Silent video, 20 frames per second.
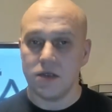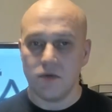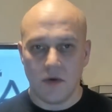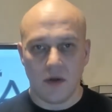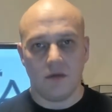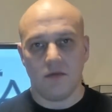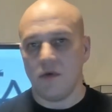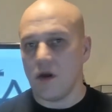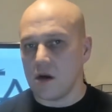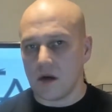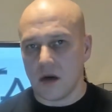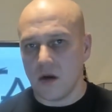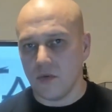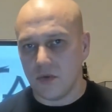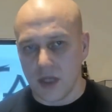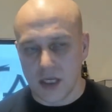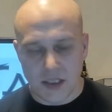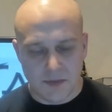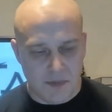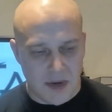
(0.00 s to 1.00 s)
Well,
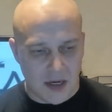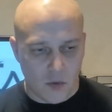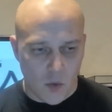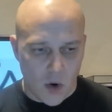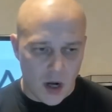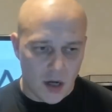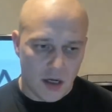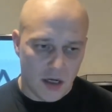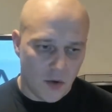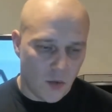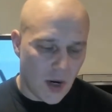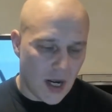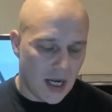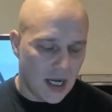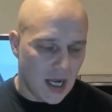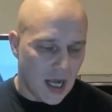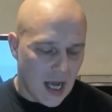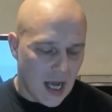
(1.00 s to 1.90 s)
Rauta is being one in a way.